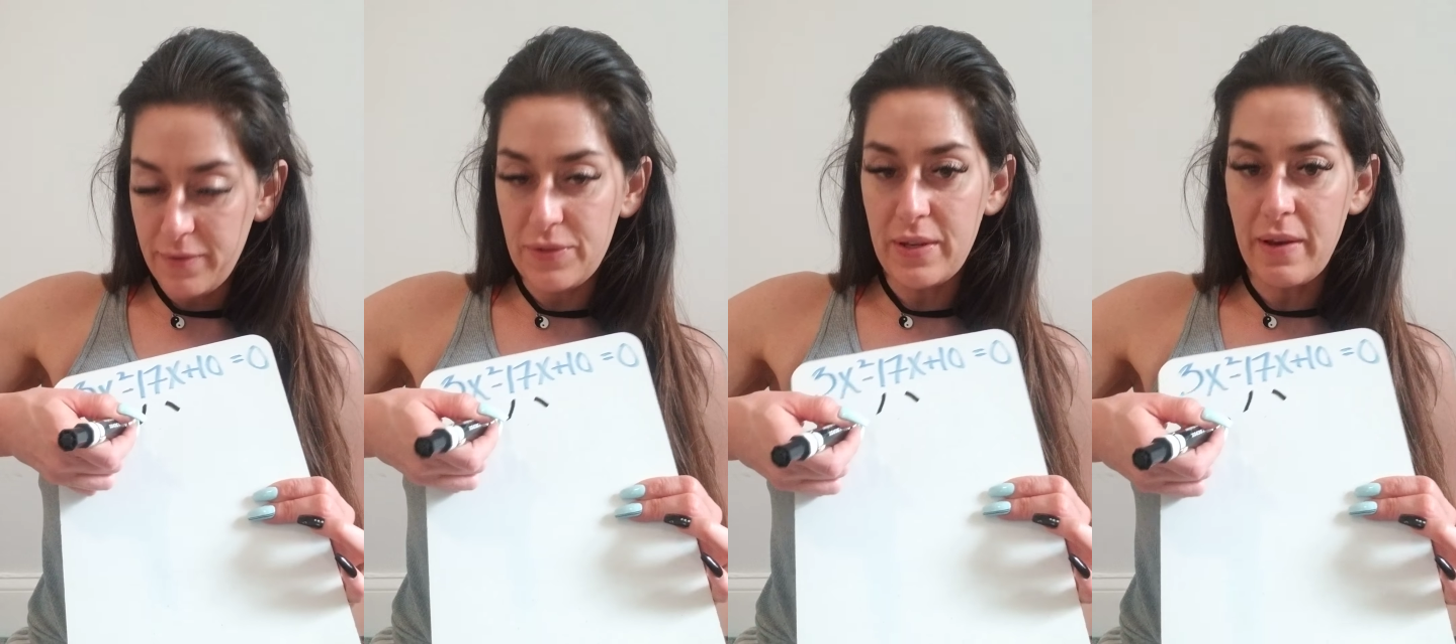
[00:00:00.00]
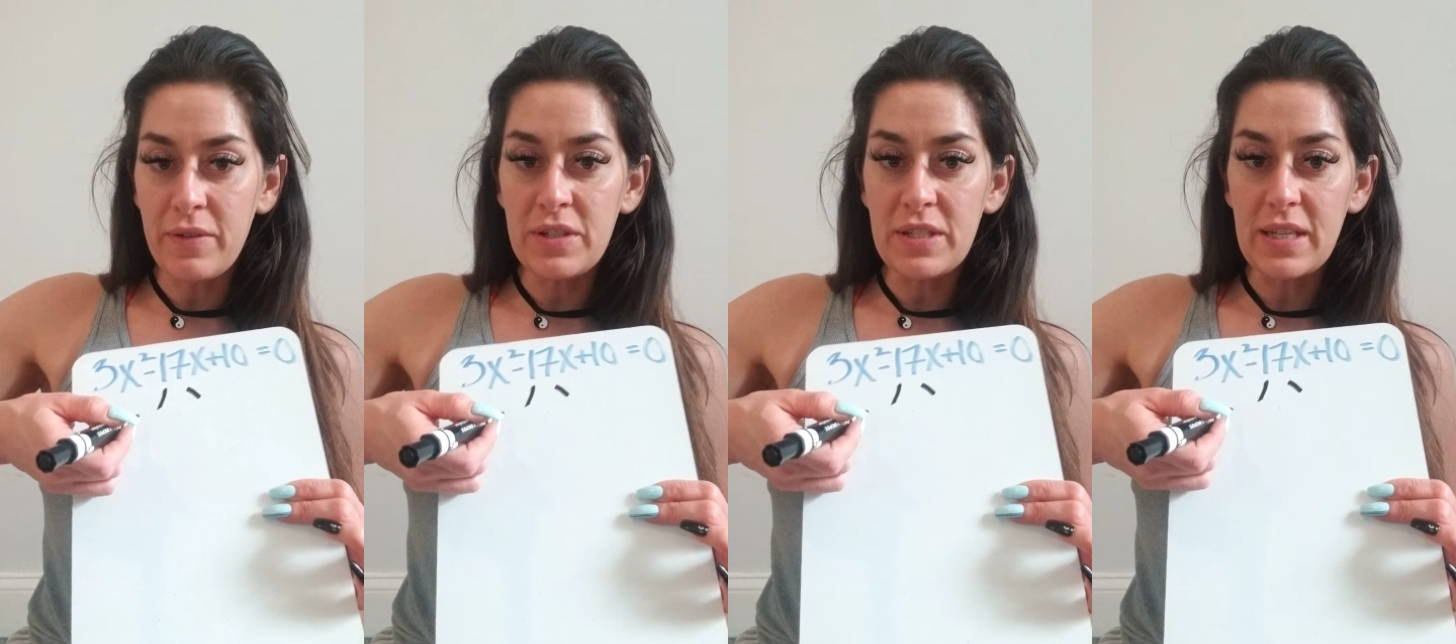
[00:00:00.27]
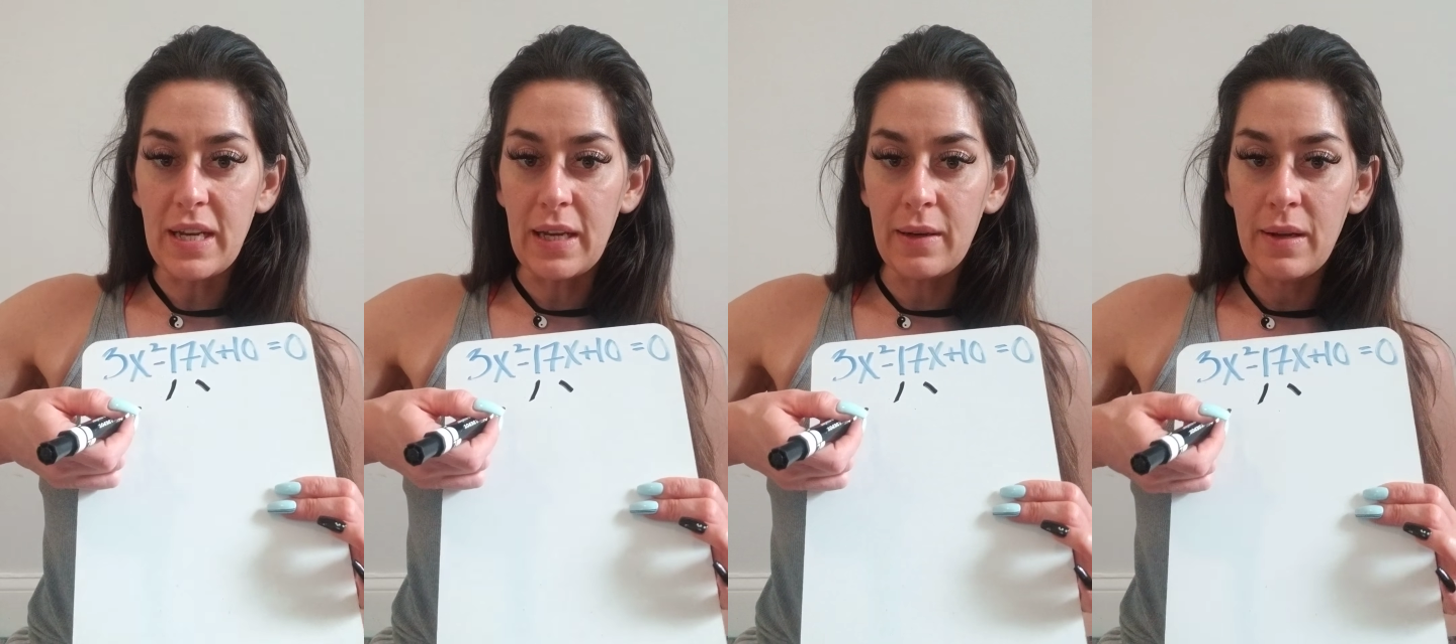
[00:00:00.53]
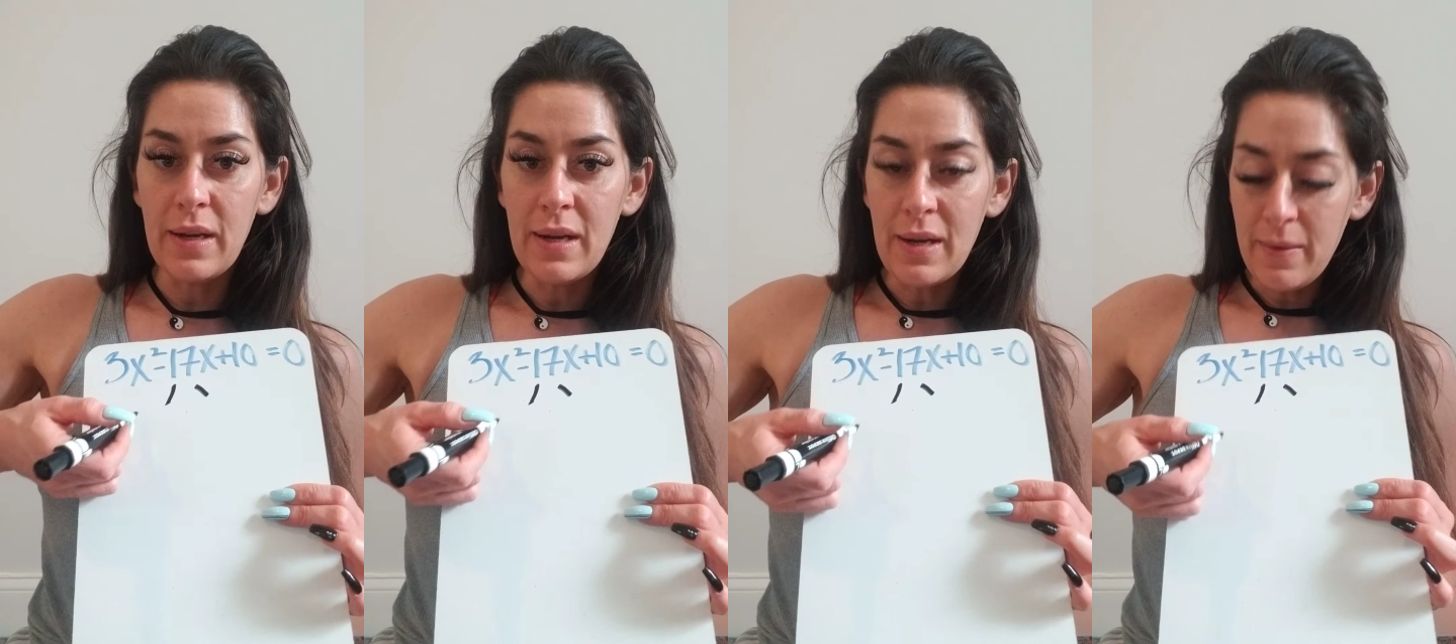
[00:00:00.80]
17
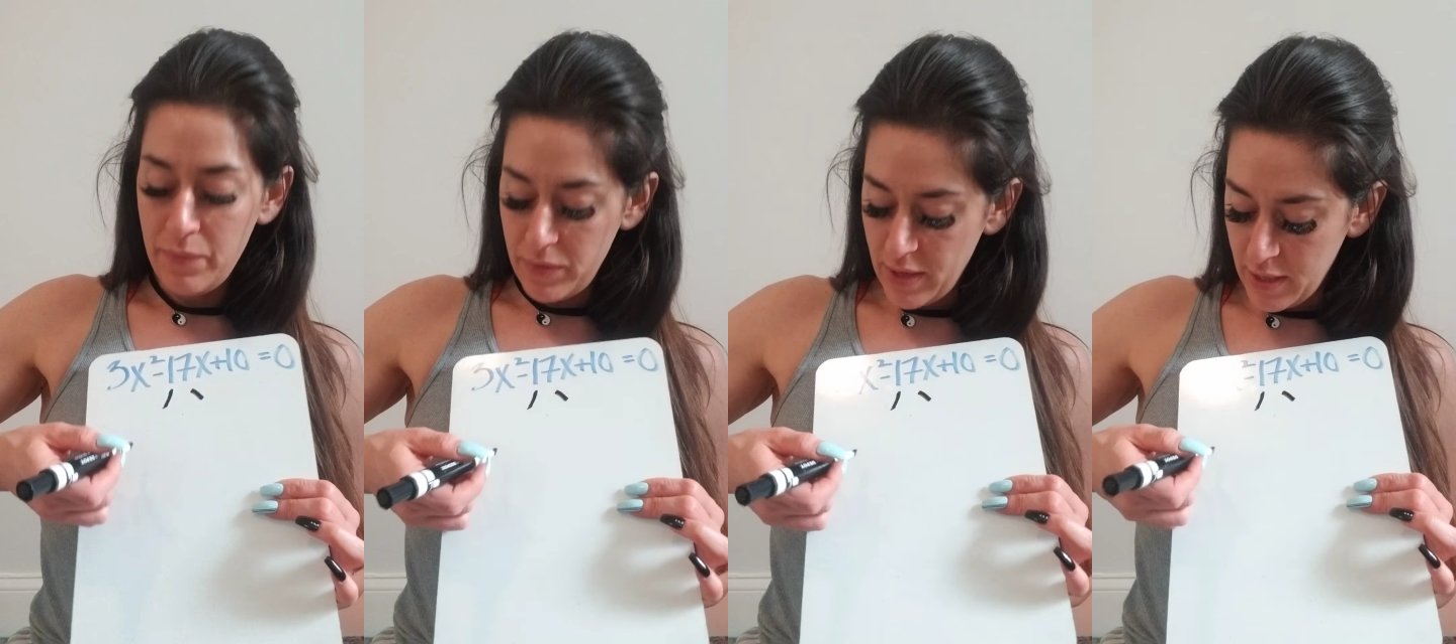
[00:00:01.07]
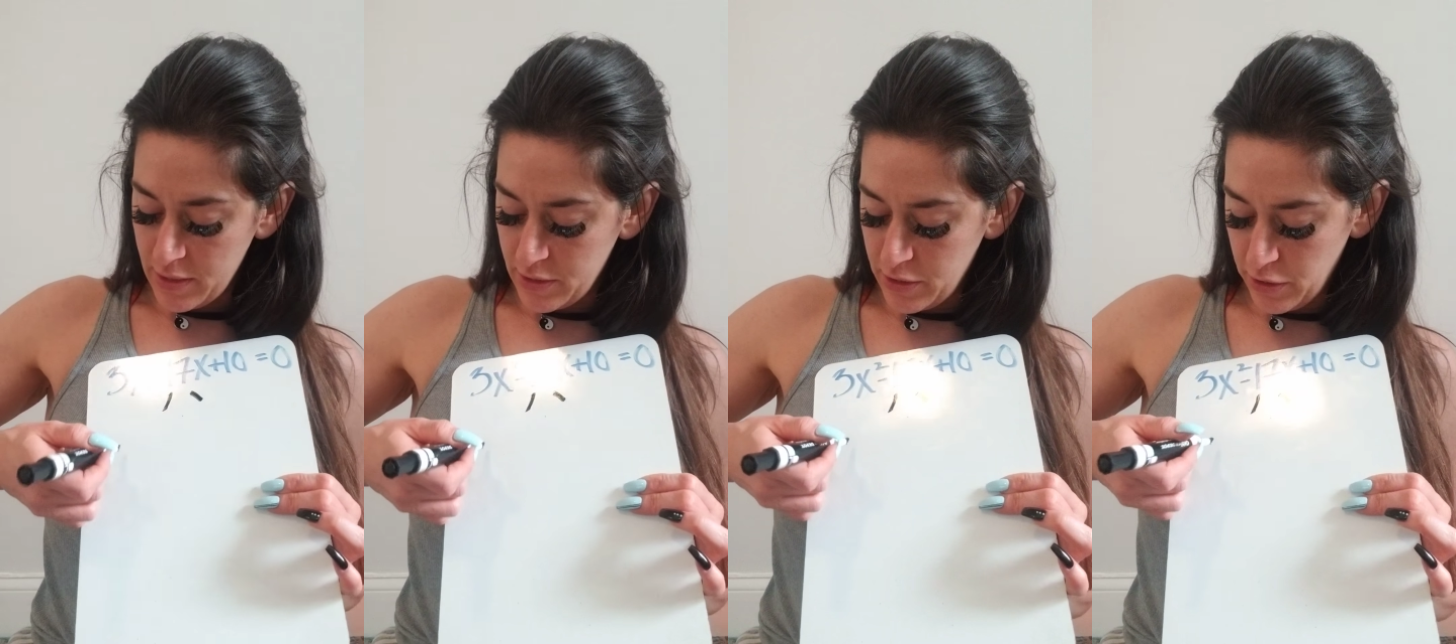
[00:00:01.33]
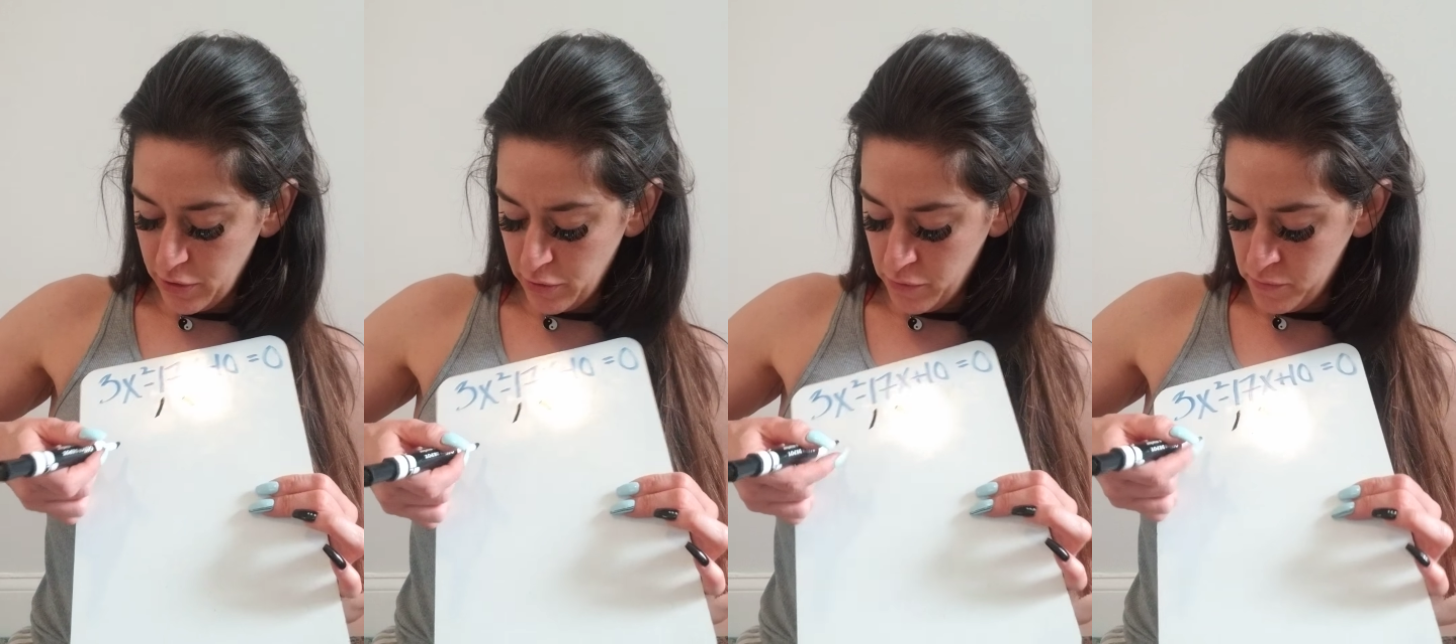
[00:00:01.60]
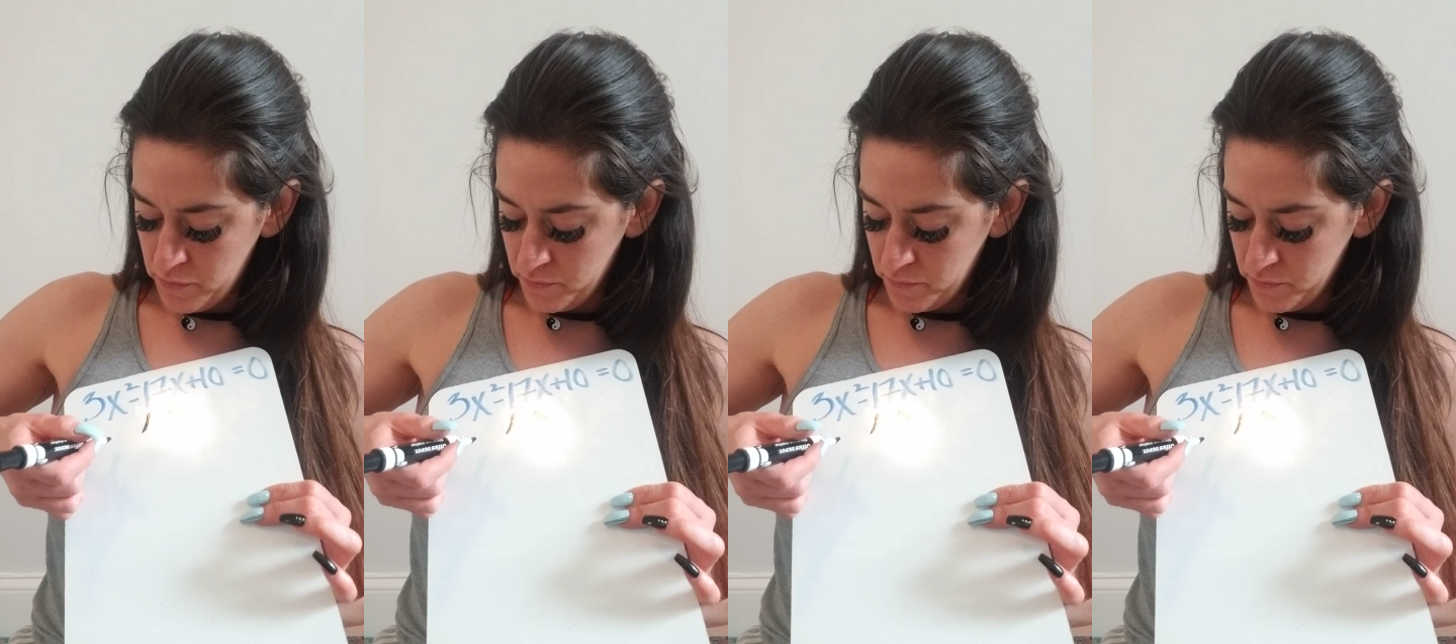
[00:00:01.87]
into